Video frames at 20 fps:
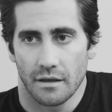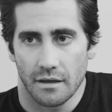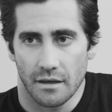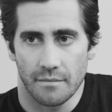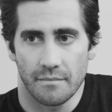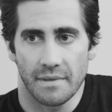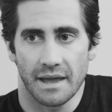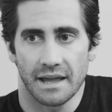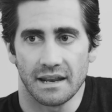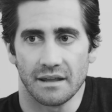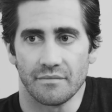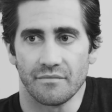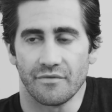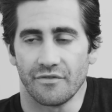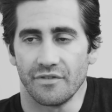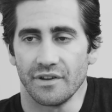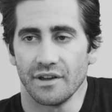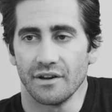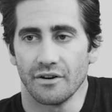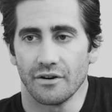it made him
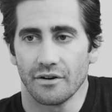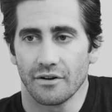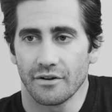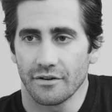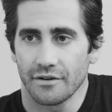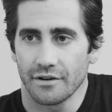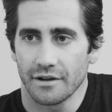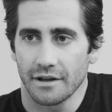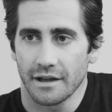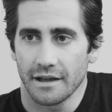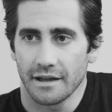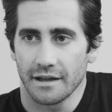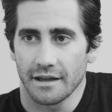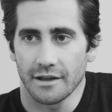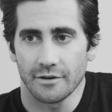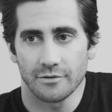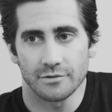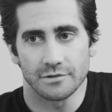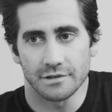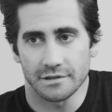feel.
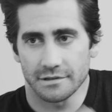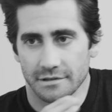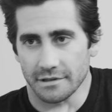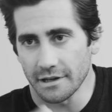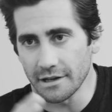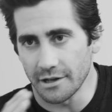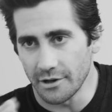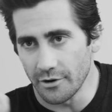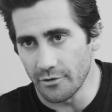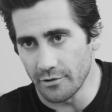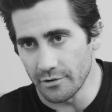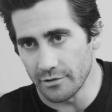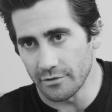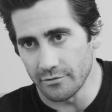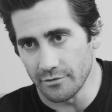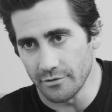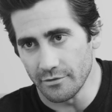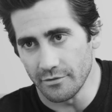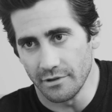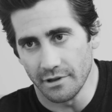He was just like going
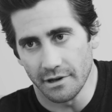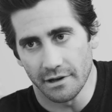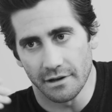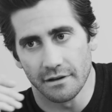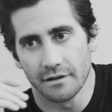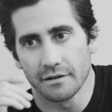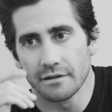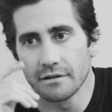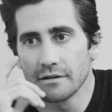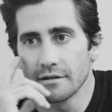through the,